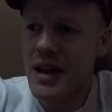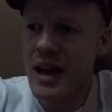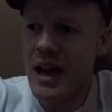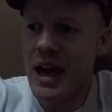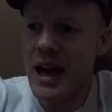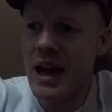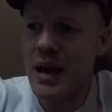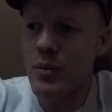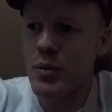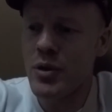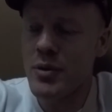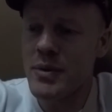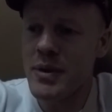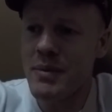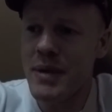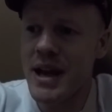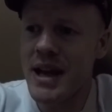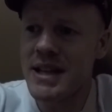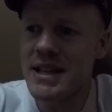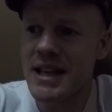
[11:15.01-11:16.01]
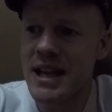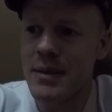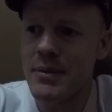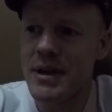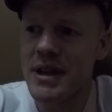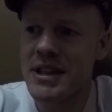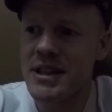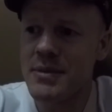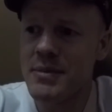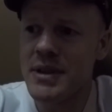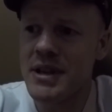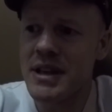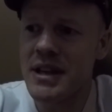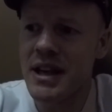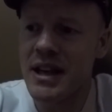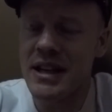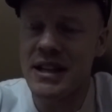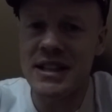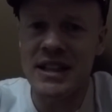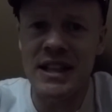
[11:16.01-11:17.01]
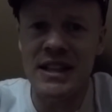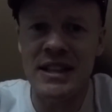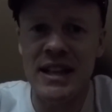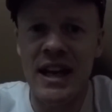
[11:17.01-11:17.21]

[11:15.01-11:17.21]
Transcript: And one of my mates came in to me and he says,